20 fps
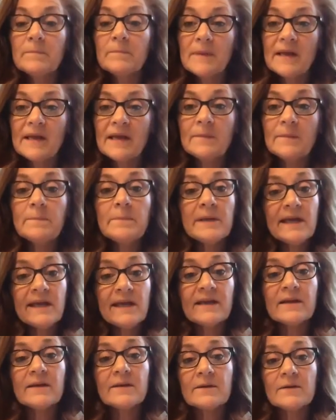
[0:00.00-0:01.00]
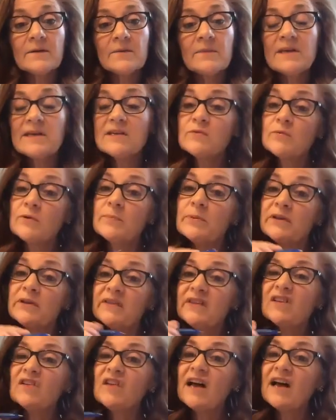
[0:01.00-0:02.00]
And pig, because we put
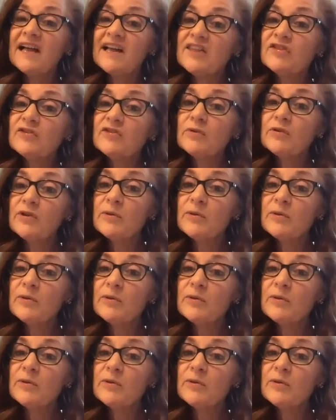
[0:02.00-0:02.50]
the line through the